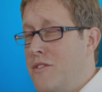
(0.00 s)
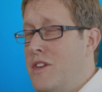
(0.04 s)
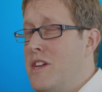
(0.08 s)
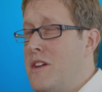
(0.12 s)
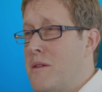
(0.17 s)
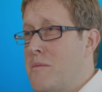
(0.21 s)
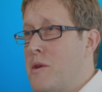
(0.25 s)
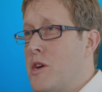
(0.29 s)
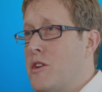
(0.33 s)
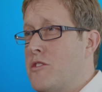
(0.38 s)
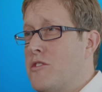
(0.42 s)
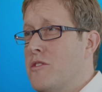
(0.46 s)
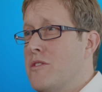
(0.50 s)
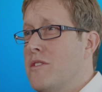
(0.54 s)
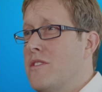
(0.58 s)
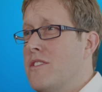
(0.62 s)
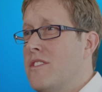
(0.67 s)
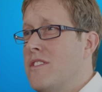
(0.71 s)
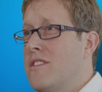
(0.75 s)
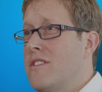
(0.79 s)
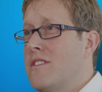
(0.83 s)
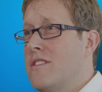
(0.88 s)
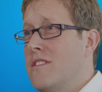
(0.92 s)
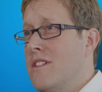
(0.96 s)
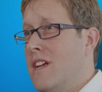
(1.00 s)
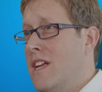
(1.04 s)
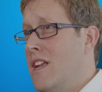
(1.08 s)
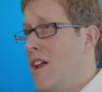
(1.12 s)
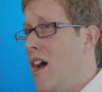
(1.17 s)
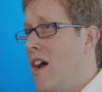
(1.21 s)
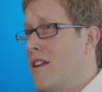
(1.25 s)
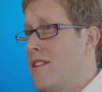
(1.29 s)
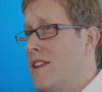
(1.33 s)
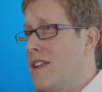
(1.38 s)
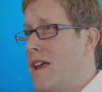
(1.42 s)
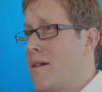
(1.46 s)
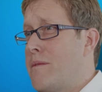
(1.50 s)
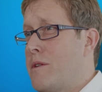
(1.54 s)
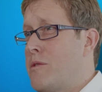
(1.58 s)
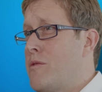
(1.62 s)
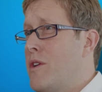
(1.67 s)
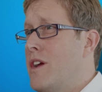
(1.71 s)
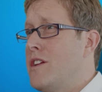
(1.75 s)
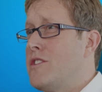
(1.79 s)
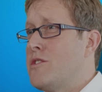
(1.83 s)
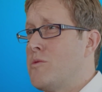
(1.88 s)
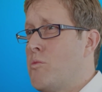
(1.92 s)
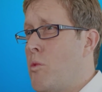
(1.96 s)
V commercials in high dynamic
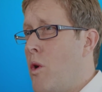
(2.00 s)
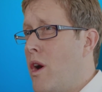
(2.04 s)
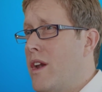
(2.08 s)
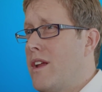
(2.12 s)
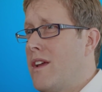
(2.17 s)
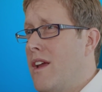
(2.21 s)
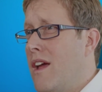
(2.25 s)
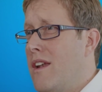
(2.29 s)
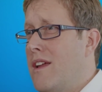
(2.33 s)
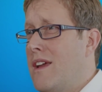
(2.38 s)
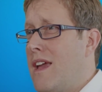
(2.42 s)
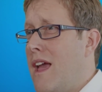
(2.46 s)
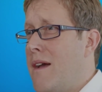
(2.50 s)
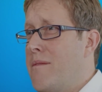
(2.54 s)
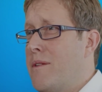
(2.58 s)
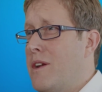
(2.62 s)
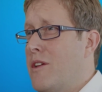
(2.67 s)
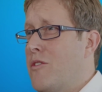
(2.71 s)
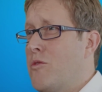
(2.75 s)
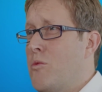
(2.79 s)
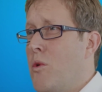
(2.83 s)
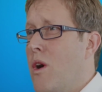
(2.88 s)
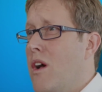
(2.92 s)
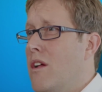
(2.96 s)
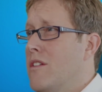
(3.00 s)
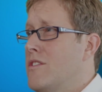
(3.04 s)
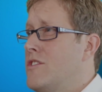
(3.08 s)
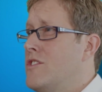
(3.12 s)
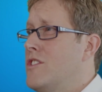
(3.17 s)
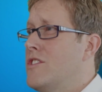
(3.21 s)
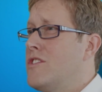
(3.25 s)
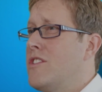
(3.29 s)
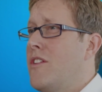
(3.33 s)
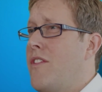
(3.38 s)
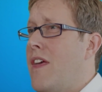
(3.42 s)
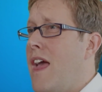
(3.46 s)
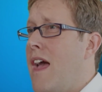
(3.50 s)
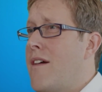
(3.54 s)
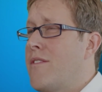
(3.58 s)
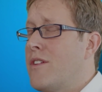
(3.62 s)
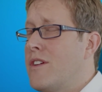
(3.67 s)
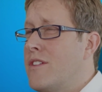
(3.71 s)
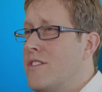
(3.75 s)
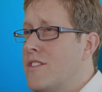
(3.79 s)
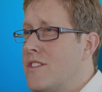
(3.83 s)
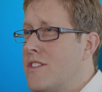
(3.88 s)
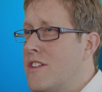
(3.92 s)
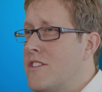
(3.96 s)
range and wider color gamut as well, just so they have a
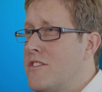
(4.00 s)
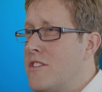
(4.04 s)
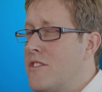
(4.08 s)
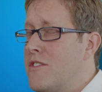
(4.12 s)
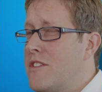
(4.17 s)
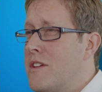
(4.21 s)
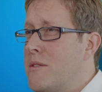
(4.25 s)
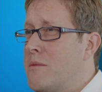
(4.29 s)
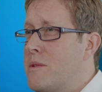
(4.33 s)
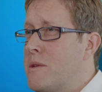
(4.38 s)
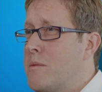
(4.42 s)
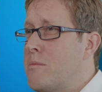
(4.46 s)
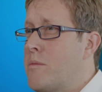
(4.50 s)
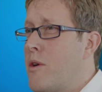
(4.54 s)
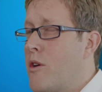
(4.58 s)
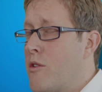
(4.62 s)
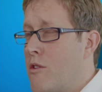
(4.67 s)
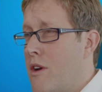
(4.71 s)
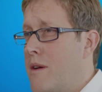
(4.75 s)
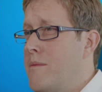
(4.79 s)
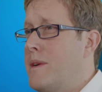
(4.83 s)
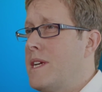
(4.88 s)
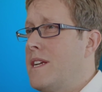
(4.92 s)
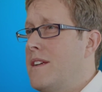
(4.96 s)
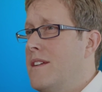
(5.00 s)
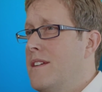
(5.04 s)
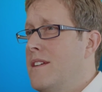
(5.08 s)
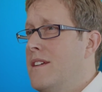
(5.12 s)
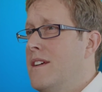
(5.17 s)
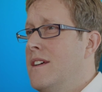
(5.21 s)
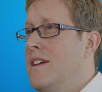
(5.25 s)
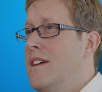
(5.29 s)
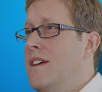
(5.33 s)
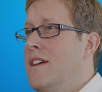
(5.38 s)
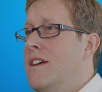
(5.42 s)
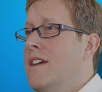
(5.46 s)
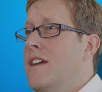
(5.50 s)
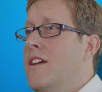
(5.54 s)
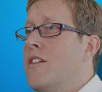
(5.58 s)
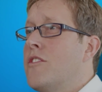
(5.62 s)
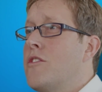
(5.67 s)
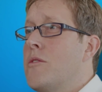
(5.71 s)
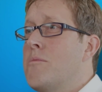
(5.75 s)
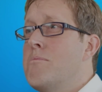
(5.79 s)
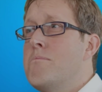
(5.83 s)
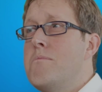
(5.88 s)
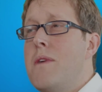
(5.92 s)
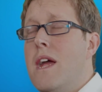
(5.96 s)
consistency with the programming.
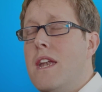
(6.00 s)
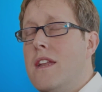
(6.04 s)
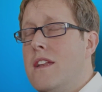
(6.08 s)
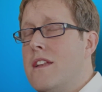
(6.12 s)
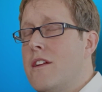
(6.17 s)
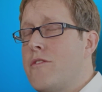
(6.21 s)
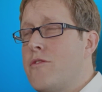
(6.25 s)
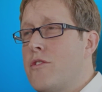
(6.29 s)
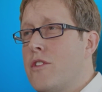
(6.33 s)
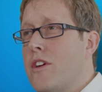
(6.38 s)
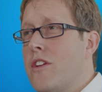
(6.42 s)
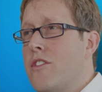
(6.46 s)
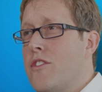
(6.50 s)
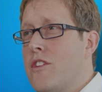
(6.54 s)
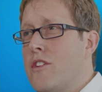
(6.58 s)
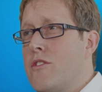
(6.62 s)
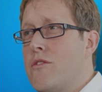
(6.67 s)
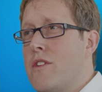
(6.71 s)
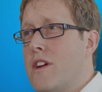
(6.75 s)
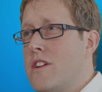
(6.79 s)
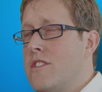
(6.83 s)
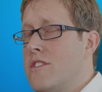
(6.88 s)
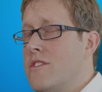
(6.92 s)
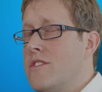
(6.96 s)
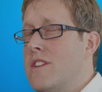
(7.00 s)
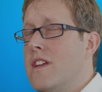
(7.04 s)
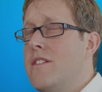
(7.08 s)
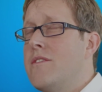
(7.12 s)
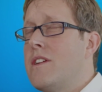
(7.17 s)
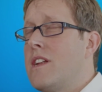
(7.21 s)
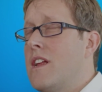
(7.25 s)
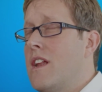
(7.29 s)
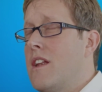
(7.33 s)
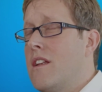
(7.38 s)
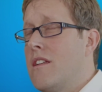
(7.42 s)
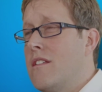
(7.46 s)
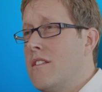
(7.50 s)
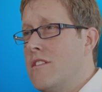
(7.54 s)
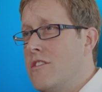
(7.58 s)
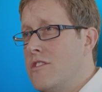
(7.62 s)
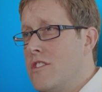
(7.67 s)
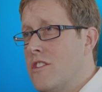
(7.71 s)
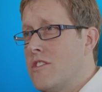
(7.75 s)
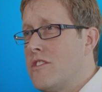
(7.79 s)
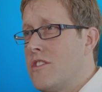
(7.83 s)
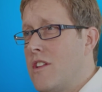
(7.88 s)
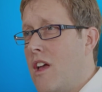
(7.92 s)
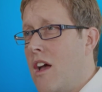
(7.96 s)
So many different considerations, even in
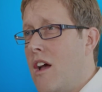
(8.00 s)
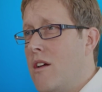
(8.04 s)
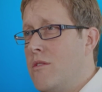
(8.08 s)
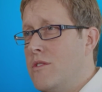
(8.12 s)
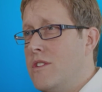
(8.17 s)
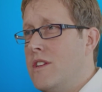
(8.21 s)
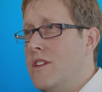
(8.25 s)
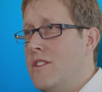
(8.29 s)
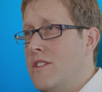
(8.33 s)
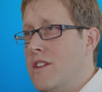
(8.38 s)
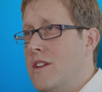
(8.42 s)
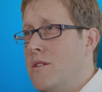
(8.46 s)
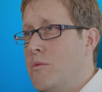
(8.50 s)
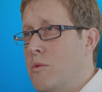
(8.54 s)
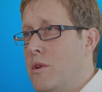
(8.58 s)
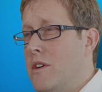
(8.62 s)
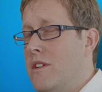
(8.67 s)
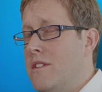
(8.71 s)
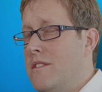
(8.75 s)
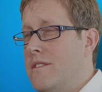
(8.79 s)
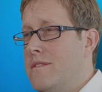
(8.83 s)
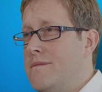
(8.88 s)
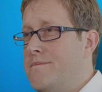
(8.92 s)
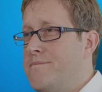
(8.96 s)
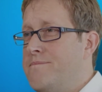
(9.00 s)
just O T T world.